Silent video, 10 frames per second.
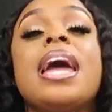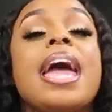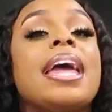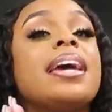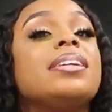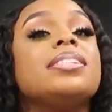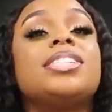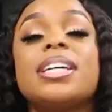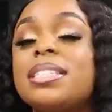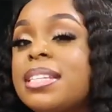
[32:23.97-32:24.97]
and
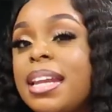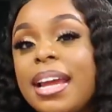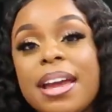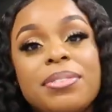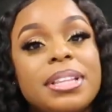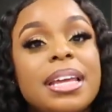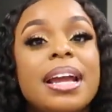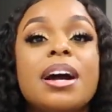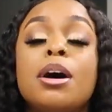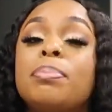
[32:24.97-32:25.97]
just setting
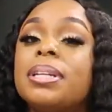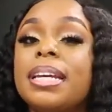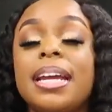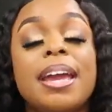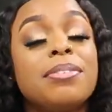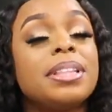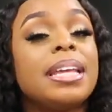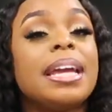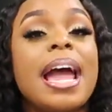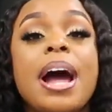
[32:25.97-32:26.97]
everything up, planning
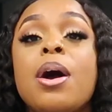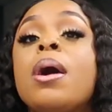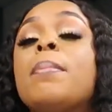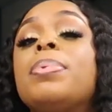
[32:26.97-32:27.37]
everything out,